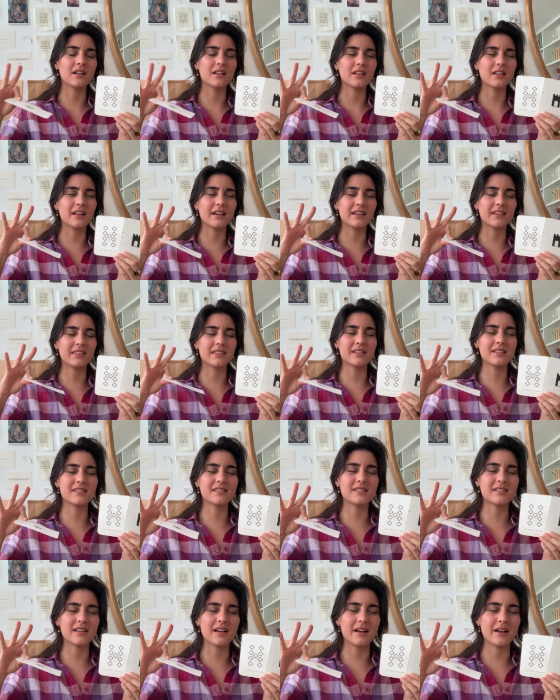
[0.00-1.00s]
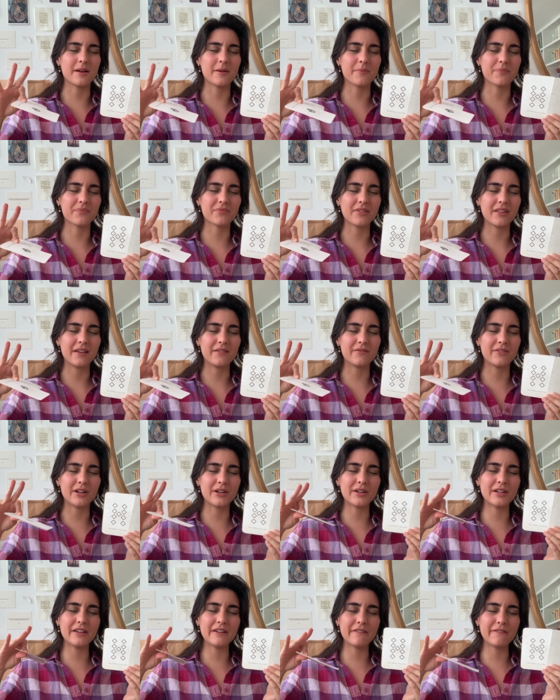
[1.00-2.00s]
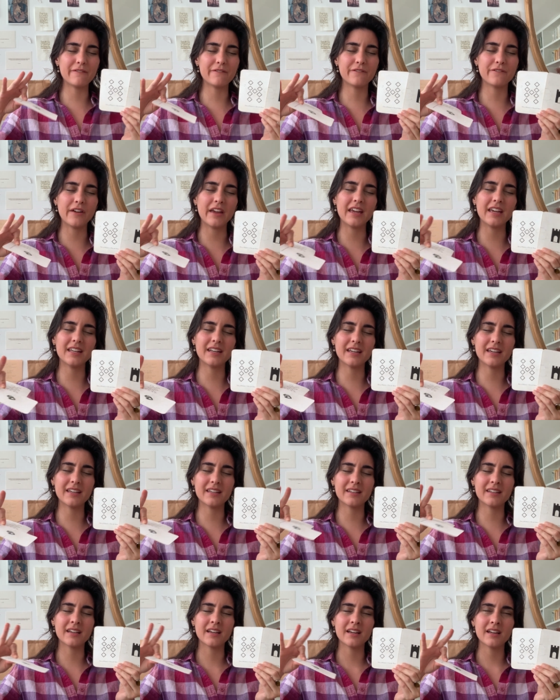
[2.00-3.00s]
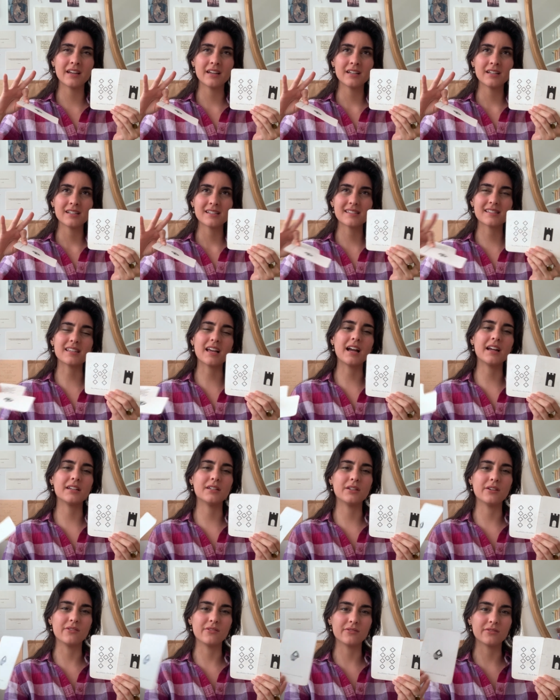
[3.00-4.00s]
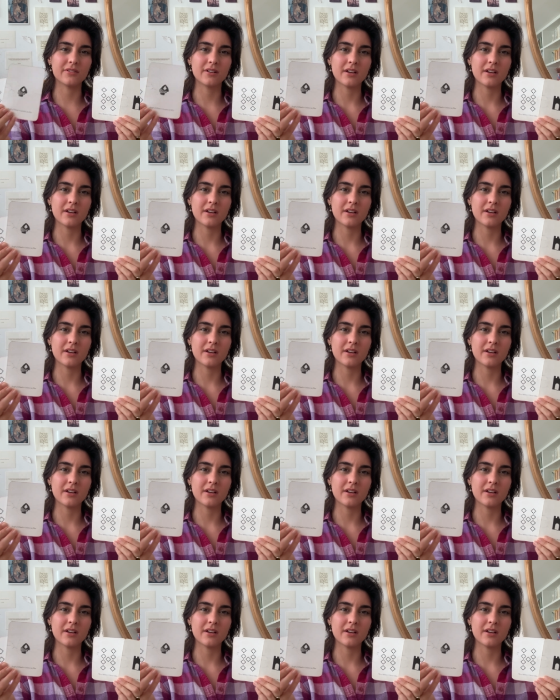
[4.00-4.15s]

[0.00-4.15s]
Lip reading: like this very faded side note.